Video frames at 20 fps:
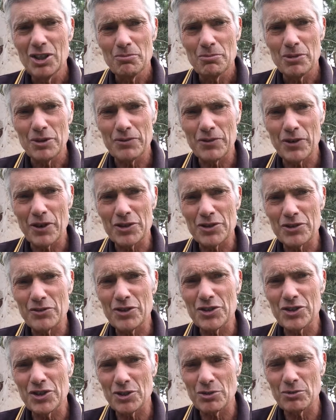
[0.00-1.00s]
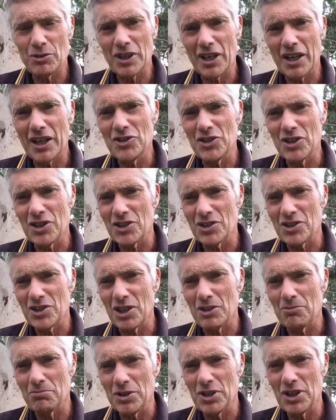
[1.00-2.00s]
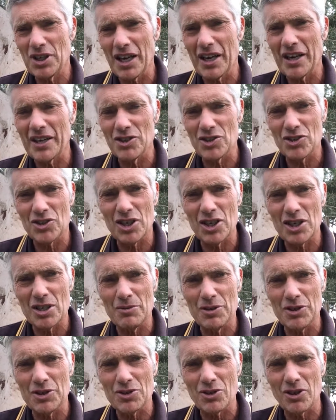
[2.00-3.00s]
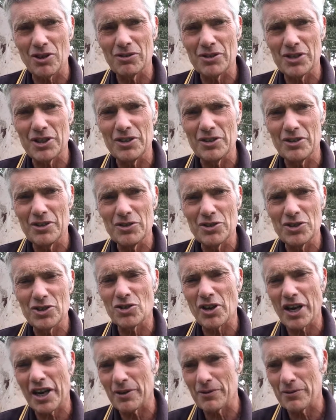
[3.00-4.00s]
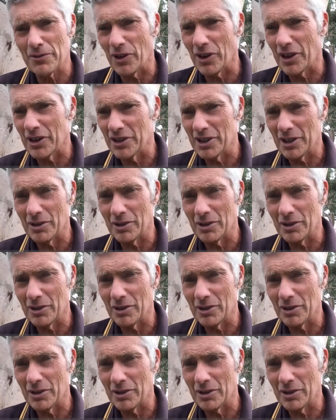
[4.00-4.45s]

but phosphorus and to a large extent pH tend to be strongly stratified.